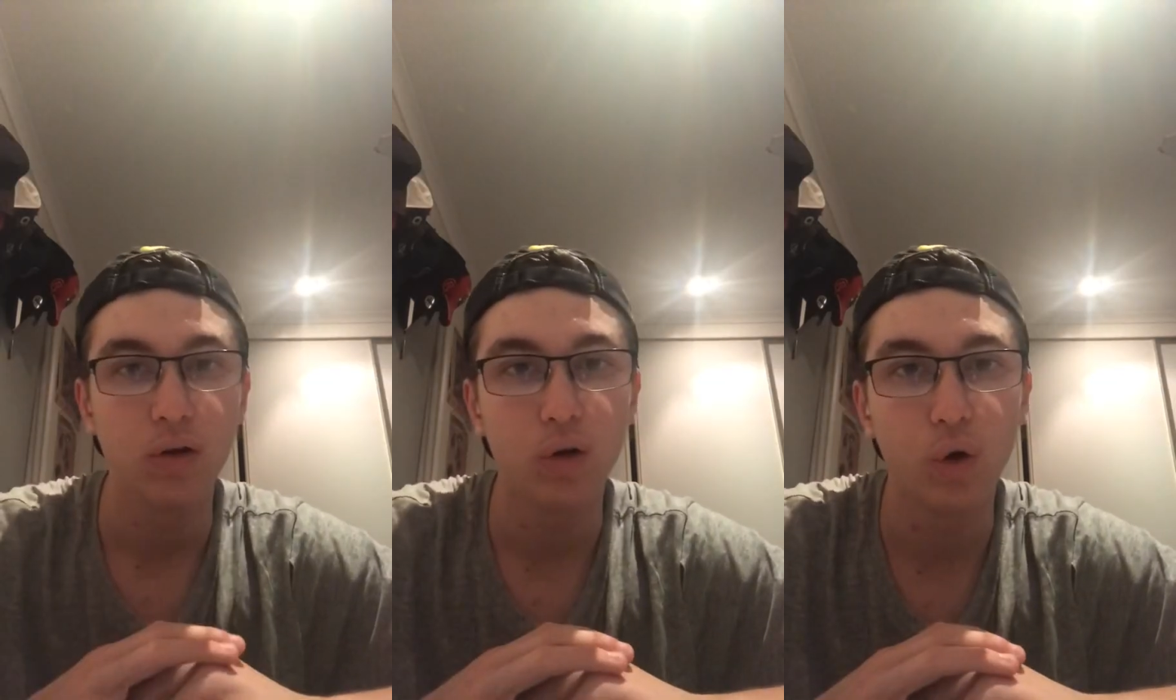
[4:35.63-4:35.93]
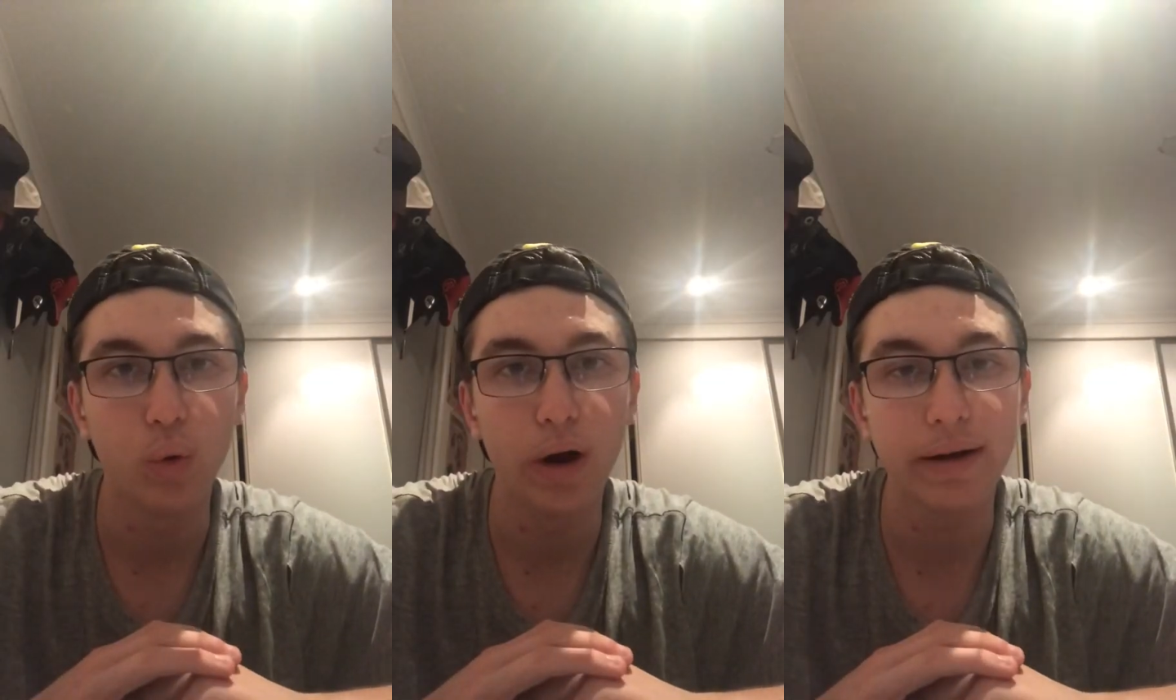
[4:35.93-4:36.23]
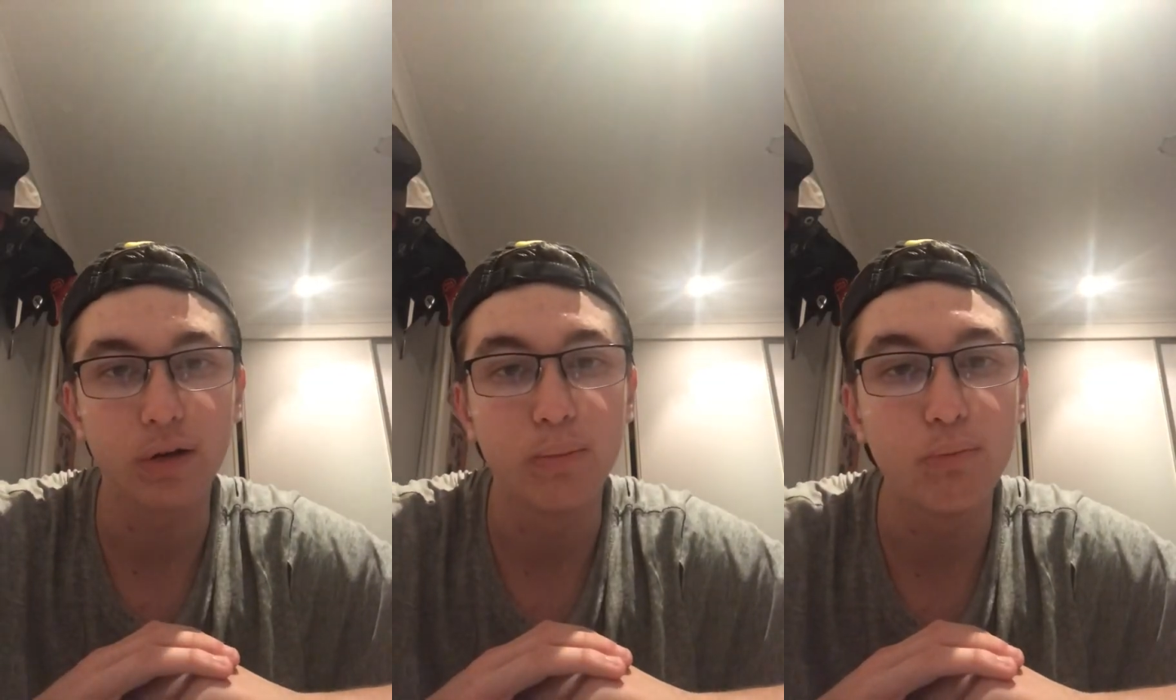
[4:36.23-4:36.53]
Alright,
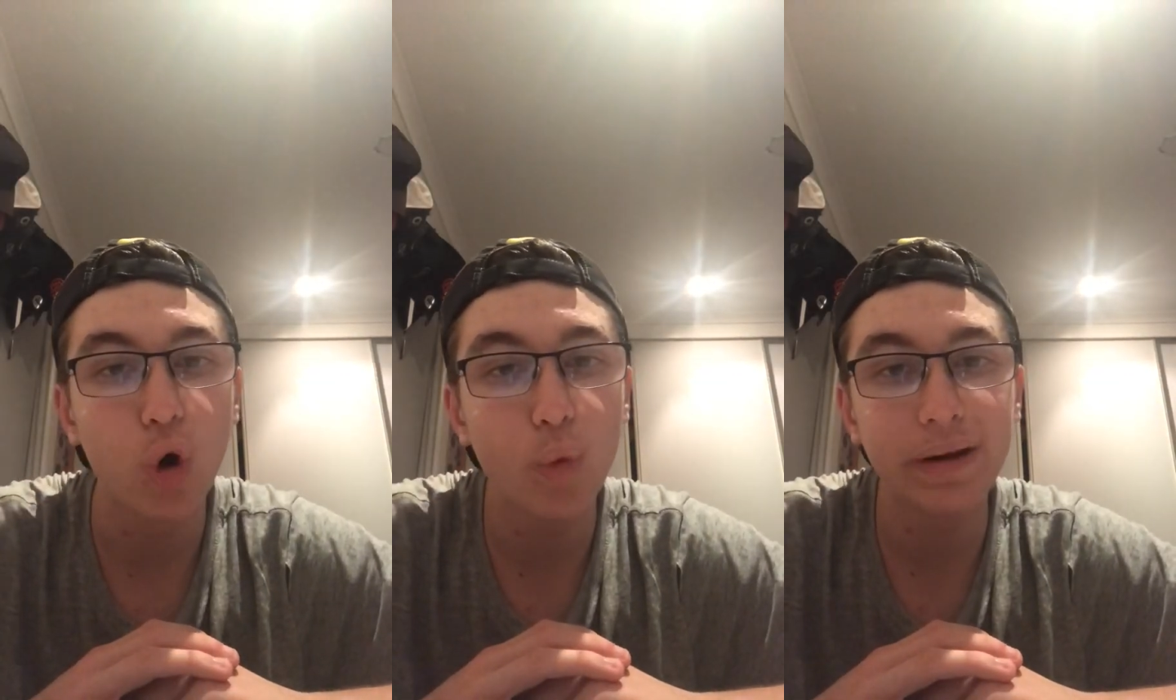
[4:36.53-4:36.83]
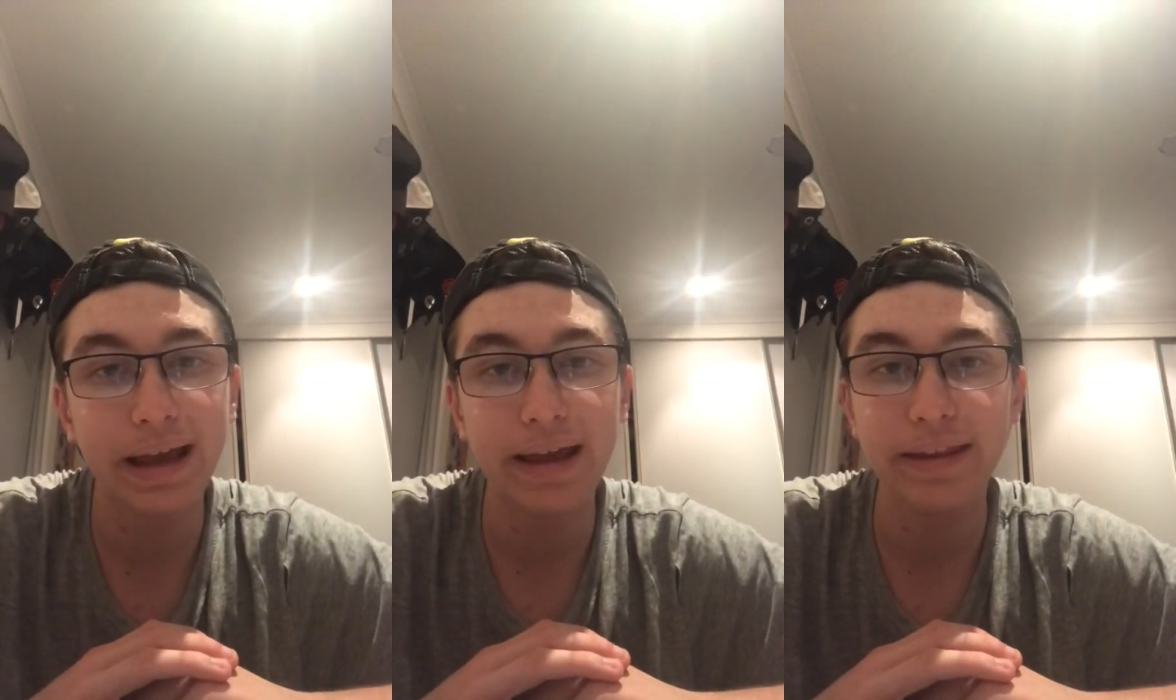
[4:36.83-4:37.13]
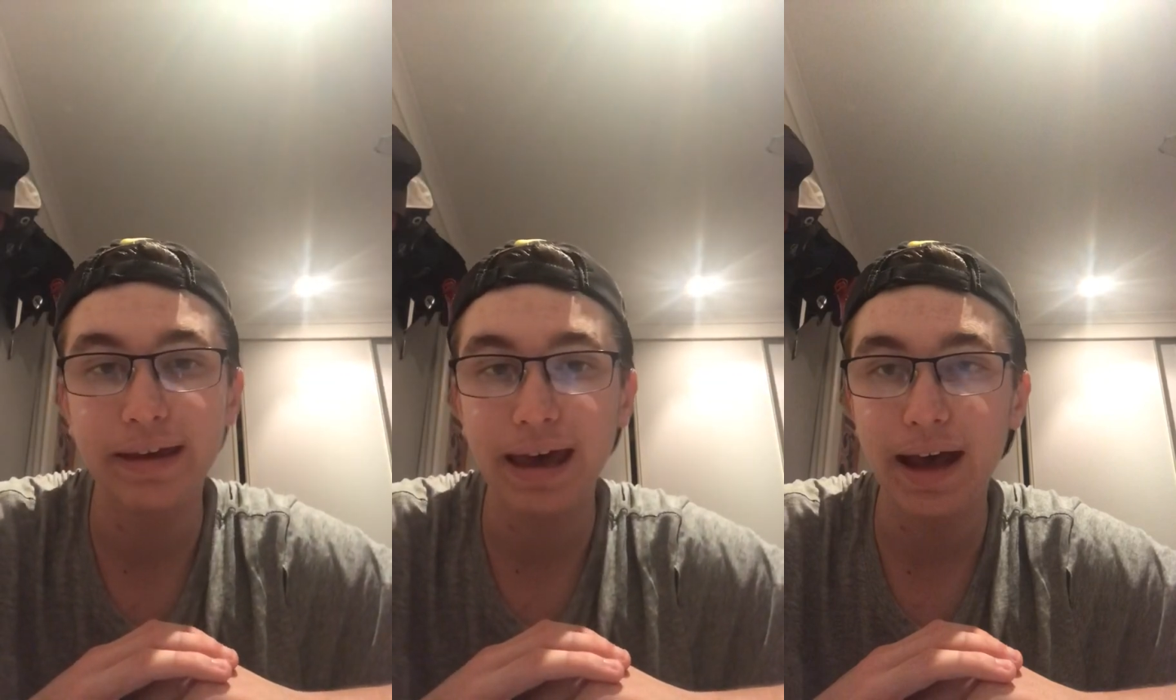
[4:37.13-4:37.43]
so Melbourne and the
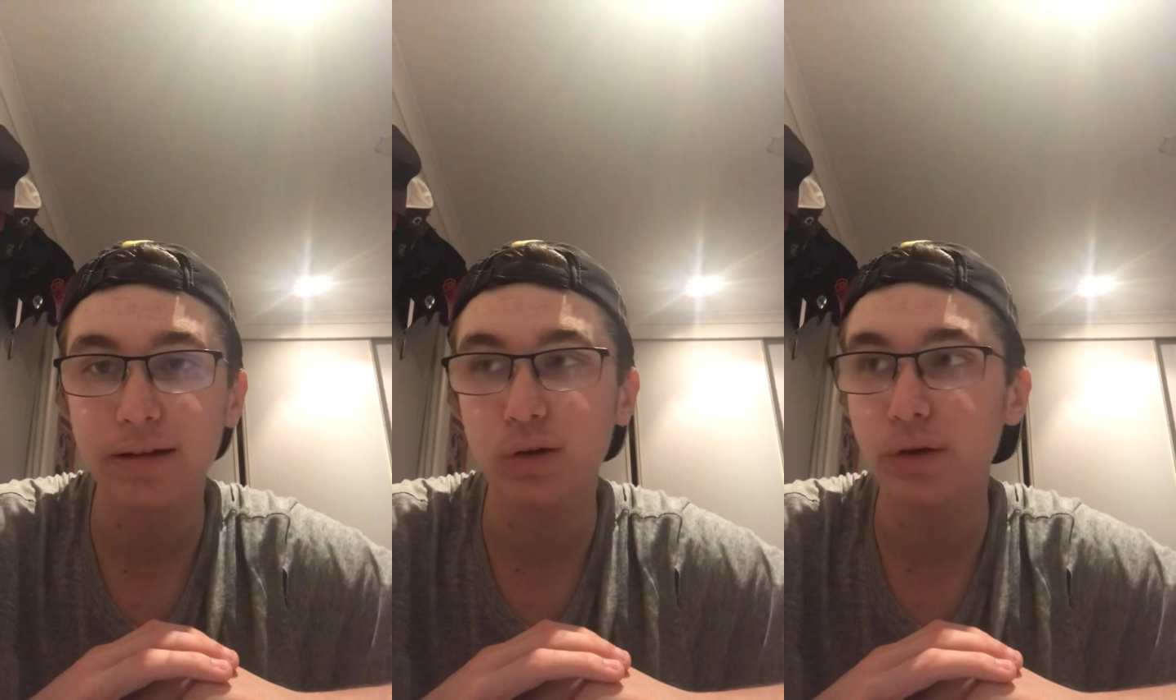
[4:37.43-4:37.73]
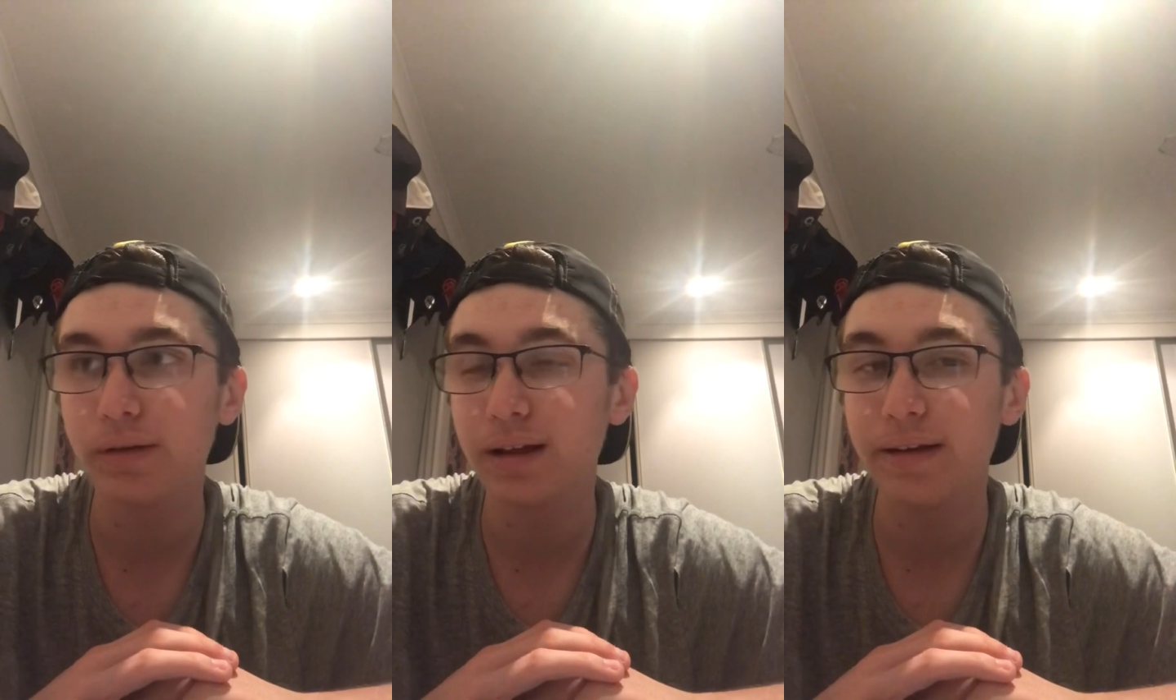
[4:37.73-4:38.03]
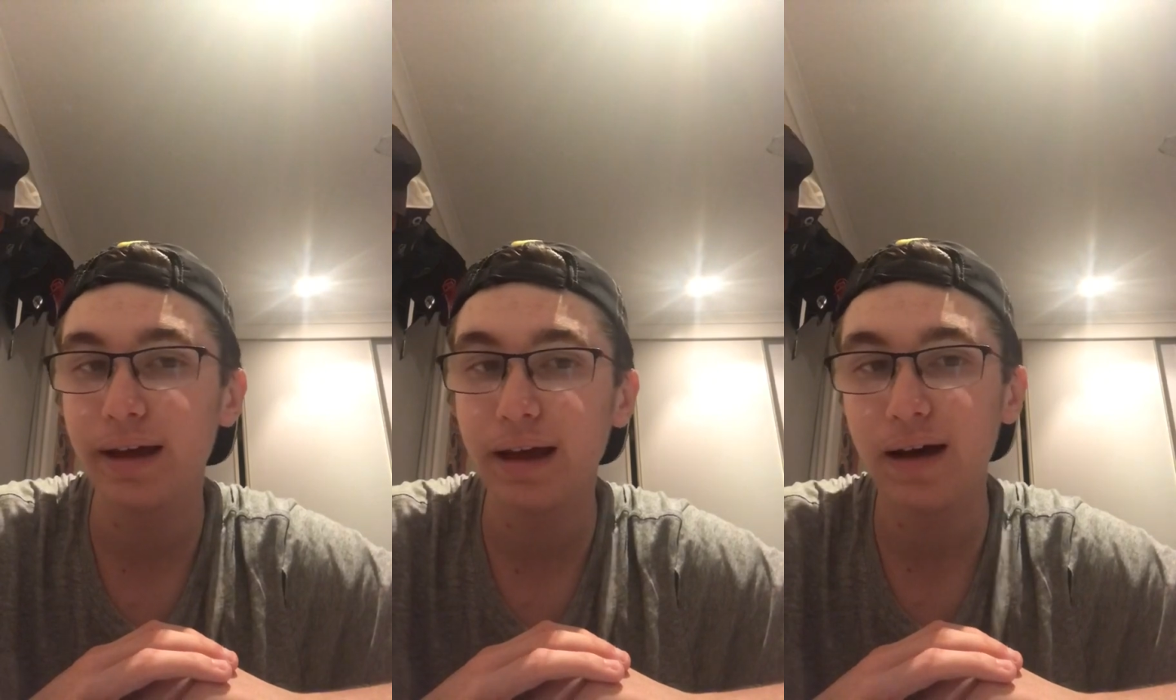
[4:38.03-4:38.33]
Cats on
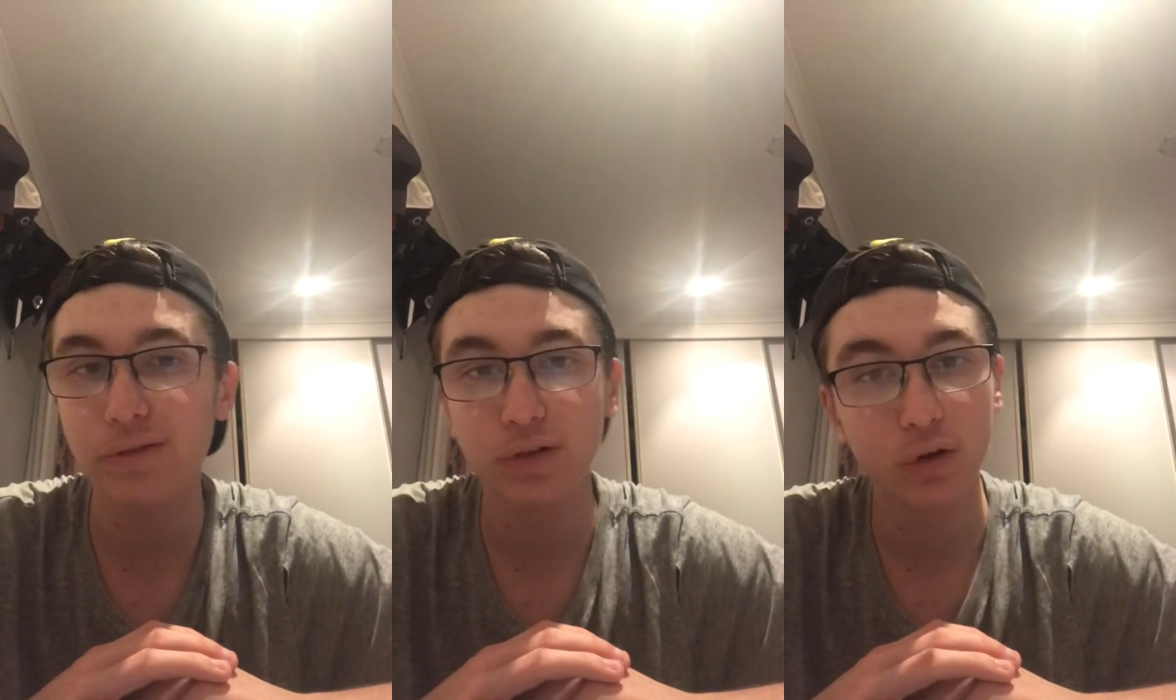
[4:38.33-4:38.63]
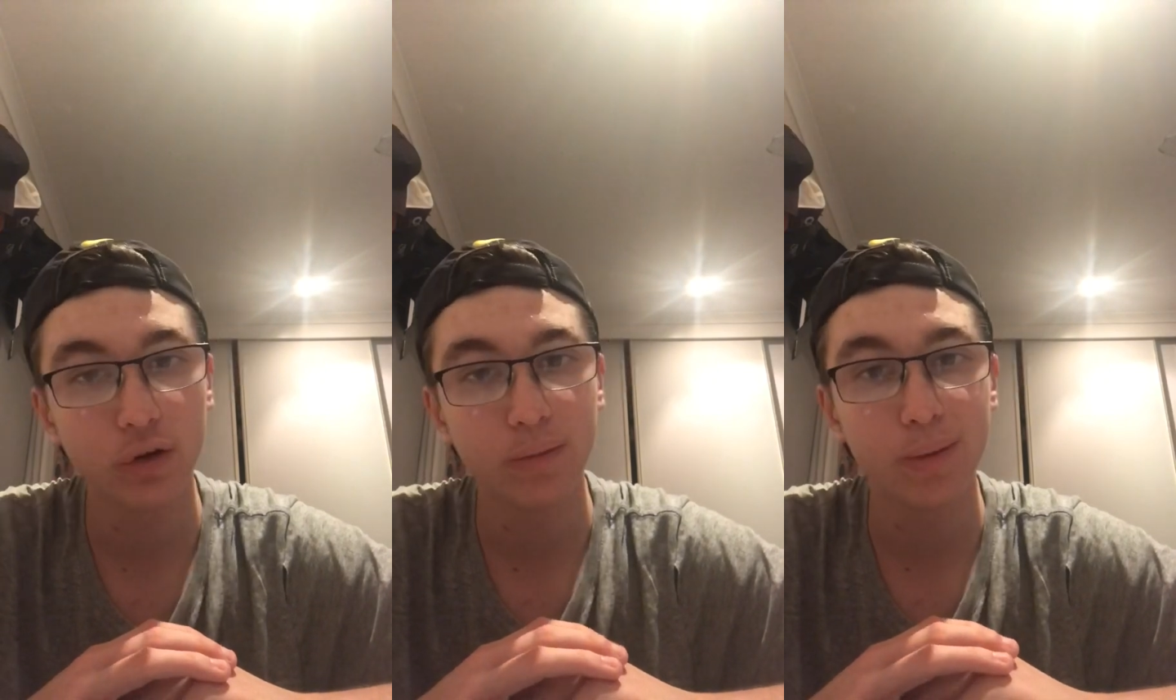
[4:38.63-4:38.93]
Sunday afternoon.